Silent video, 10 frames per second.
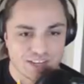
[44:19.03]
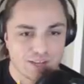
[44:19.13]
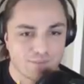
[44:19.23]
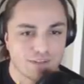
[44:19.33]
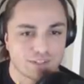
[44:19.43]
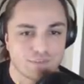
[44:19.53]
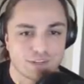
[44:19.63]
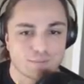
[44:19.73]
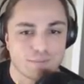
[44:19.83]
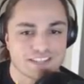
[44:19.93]
Victor
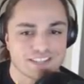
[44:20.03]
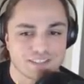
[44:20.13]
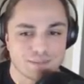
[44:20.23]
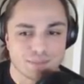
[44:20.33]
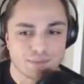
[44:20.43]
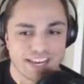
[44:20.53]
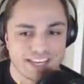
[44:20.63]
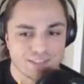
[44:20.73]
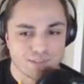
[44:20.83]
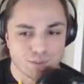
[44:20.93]
Victor Mesa is up to an
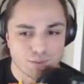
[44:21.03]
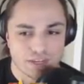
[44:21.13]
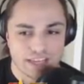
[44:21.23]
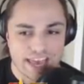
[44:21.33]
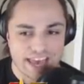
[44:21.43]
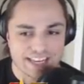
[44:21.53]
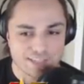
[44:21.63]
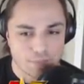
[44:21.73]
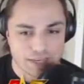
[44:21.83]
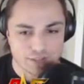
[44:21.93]
82, had his
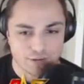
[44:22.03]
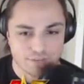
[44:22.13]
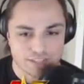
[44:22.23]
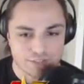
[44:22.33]
best offensive